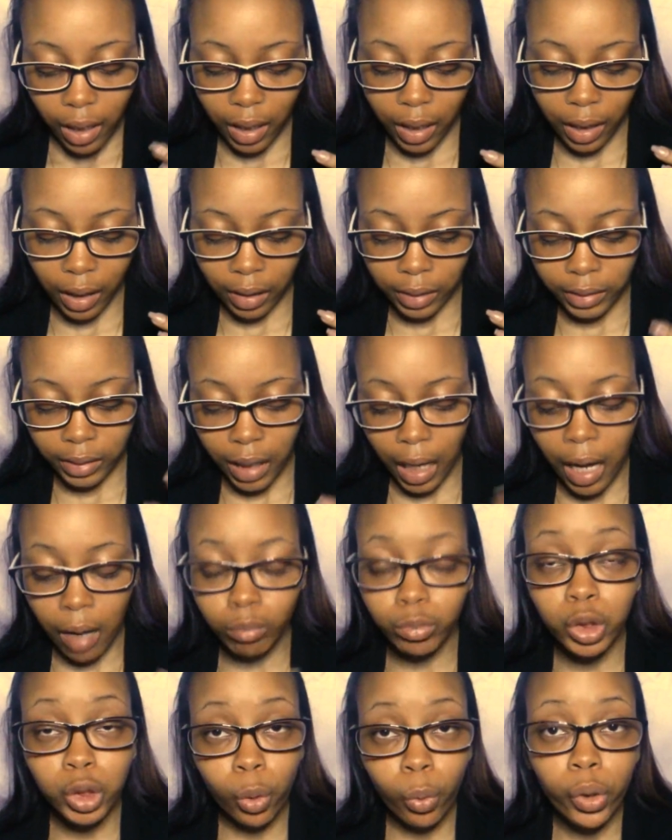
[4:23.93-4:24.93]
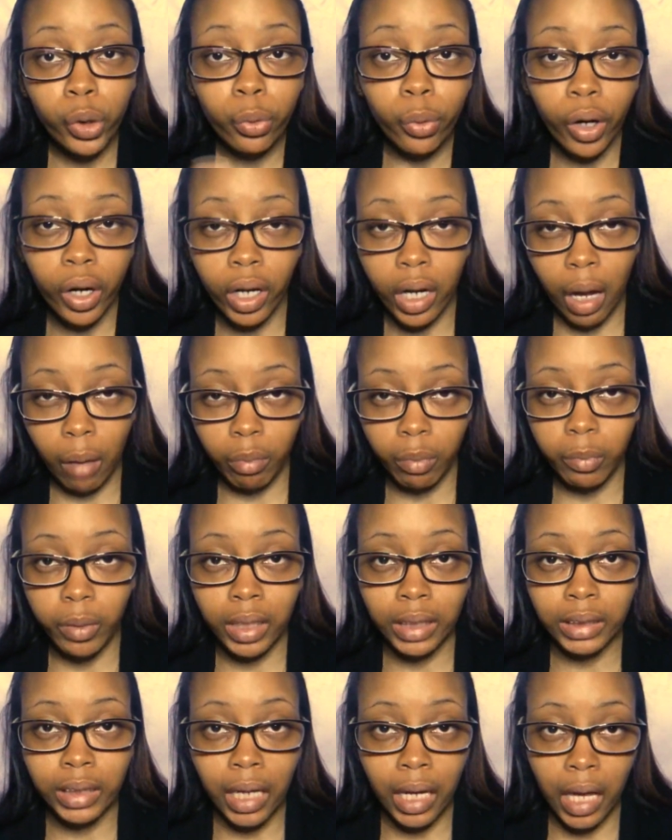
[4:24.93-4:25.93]
And I'm showing you her copy
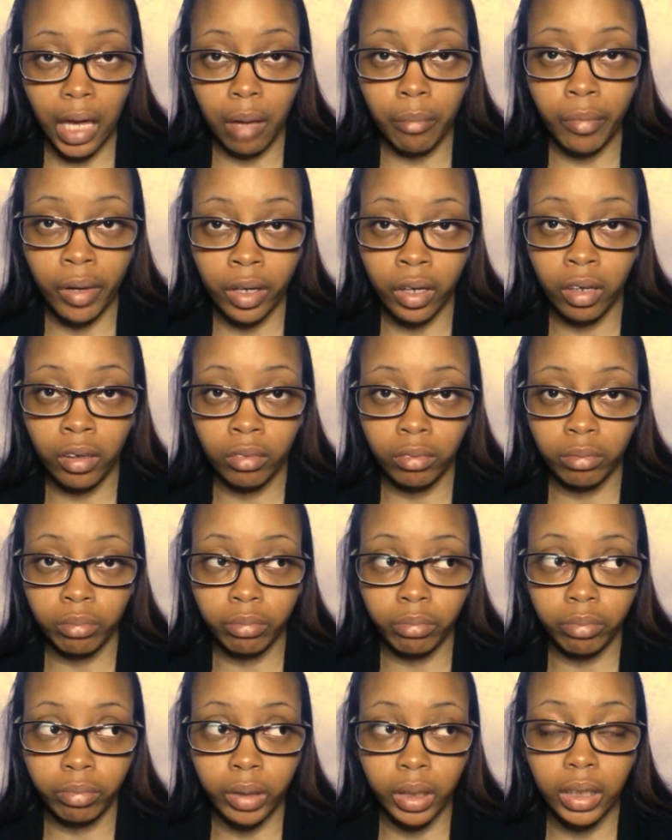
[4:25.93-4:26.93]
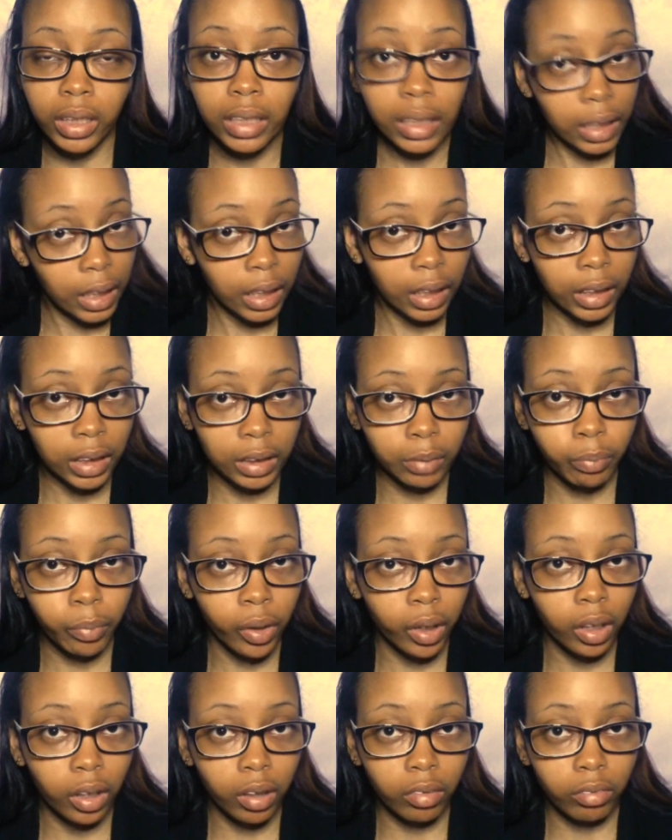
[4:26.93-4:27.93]
because I am going to be getting this
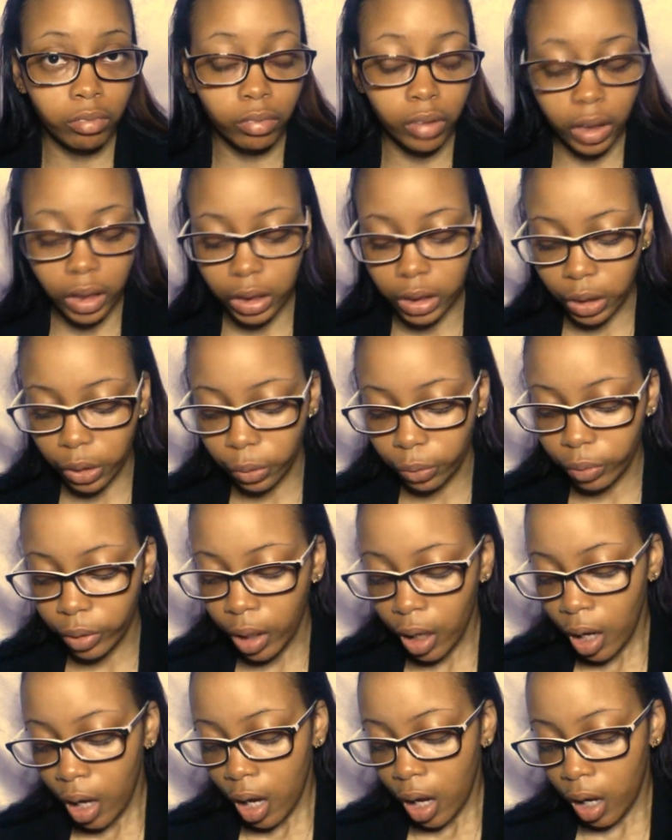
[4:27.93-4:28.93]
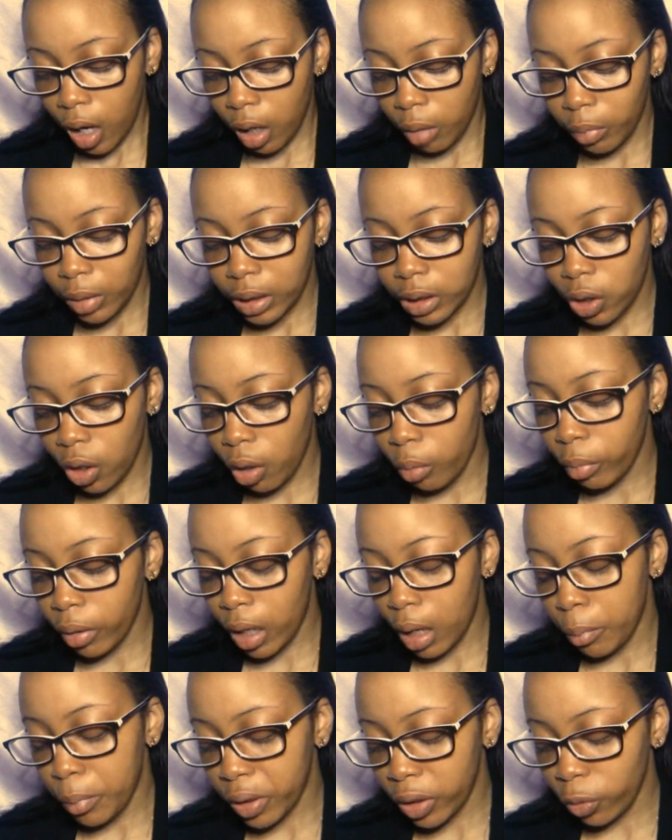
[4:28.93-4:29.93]
book really soon. And it's called
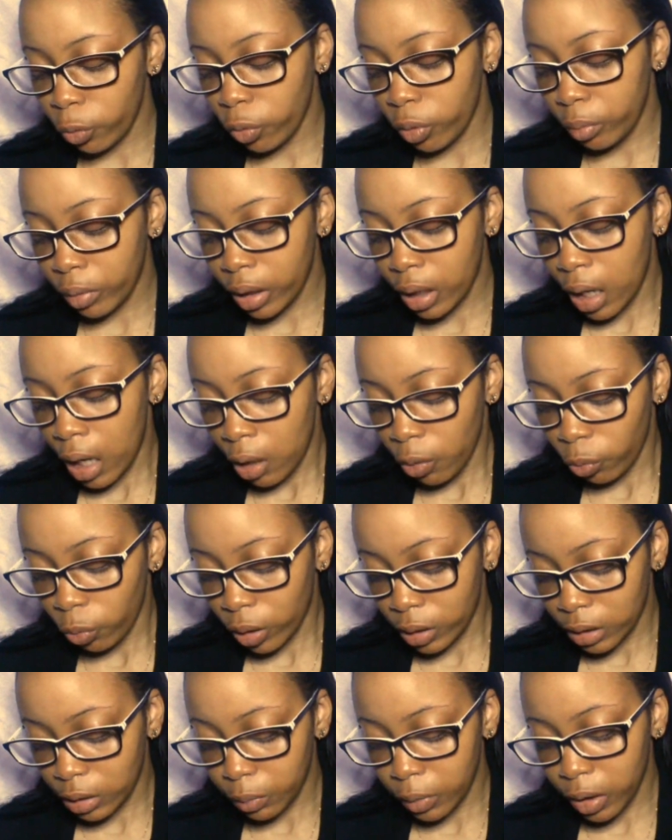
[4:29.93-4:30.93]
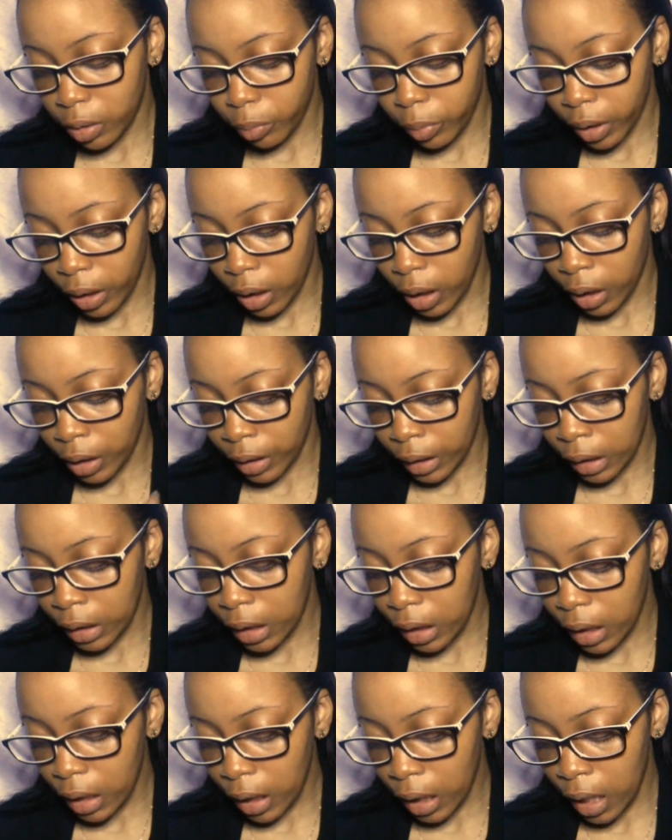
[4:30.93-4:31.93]
Becoming the Woman God Wants Me to Be, A
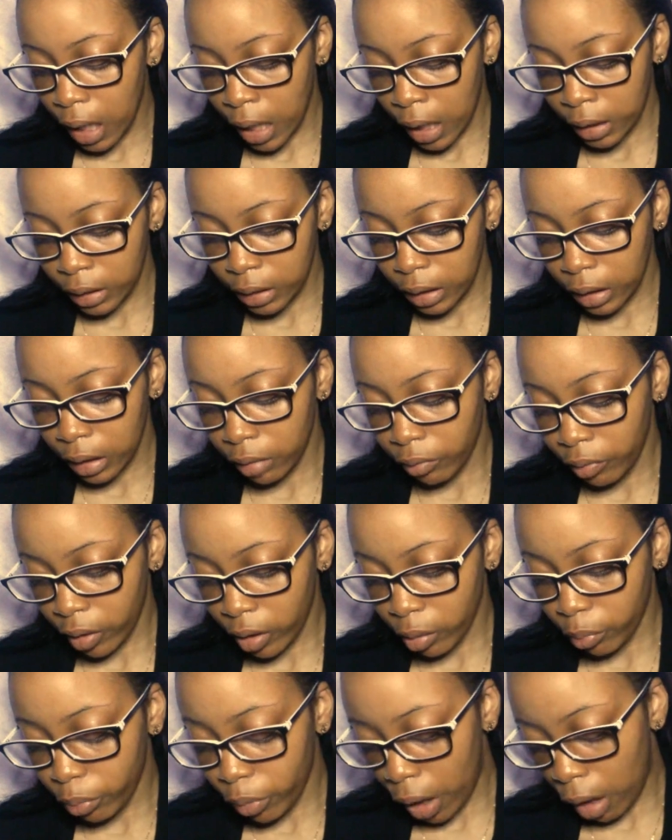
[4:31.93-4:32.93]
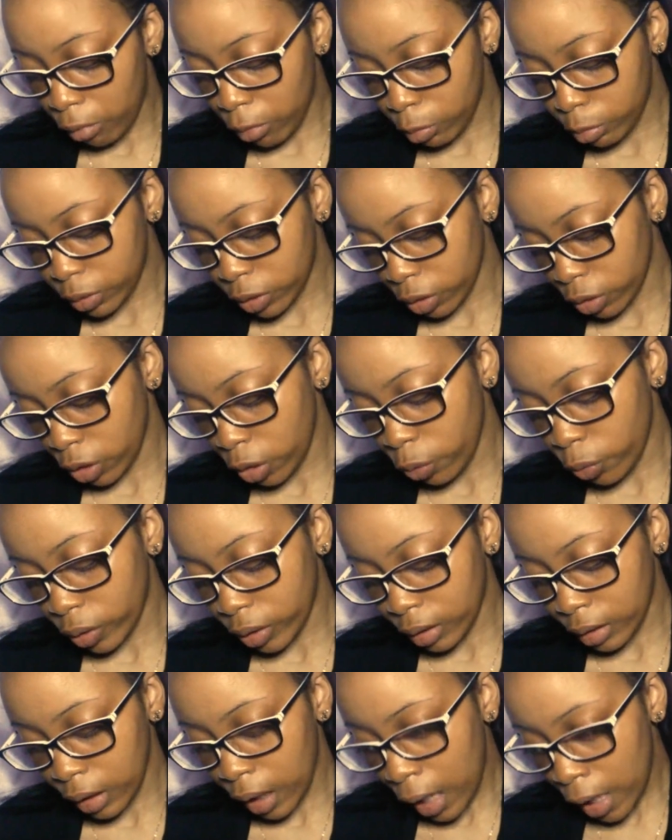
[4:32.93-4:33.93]
90-Day Guide to Living the Proverbs
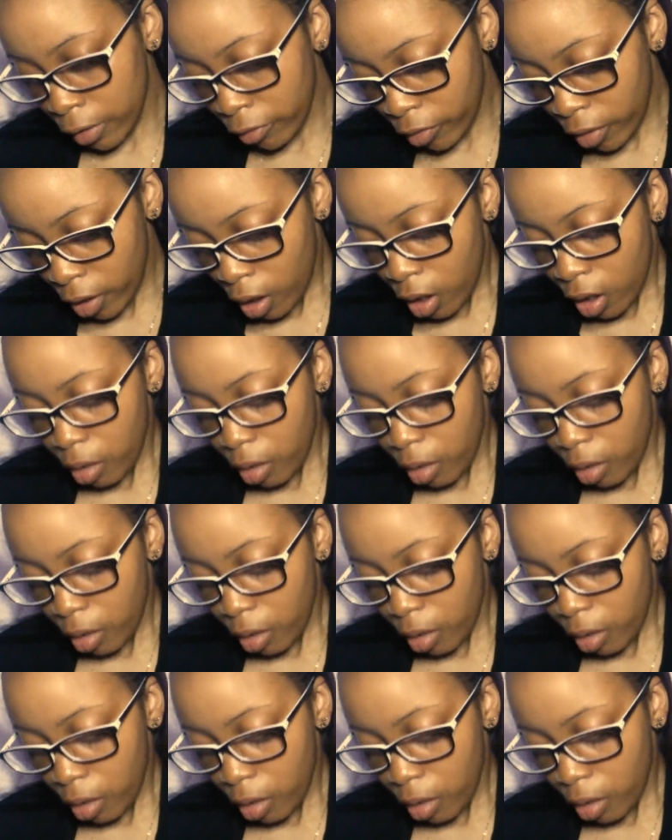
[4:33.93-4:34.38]
31 Life